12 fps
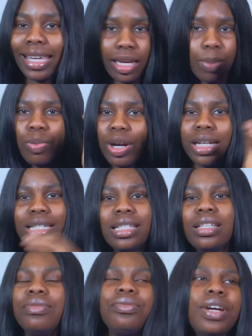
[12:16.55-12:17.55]
Kepra
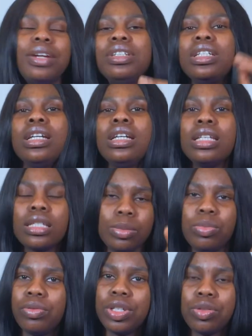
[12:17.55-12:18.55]
is a very
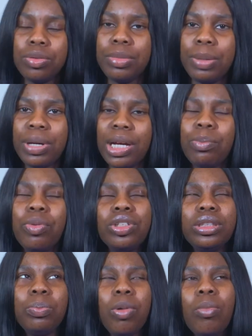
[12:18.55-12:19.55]
simple way to remember it.
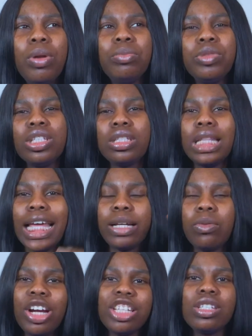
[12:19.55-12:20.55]
But the problem is, like,
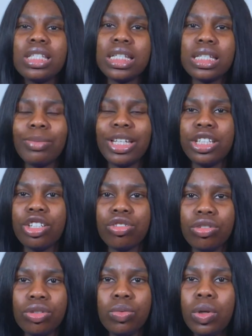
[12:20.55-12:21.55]
when you see this
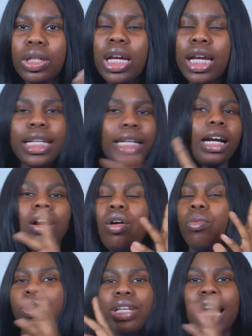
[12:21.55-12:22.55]
medication on the word, they can
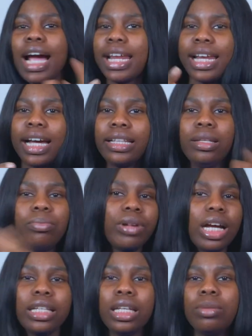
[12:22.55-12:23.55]
come with either the
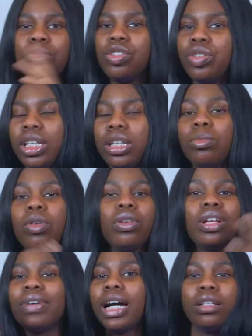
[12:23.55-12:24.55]
brand name, the trade name, or
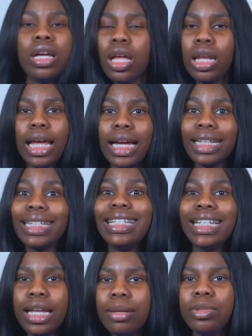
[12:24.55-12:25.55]
whatever like
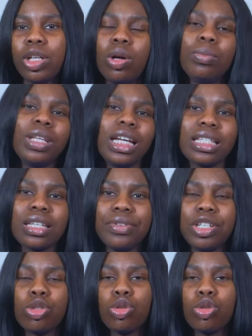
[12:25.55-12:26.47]
name the company has given it.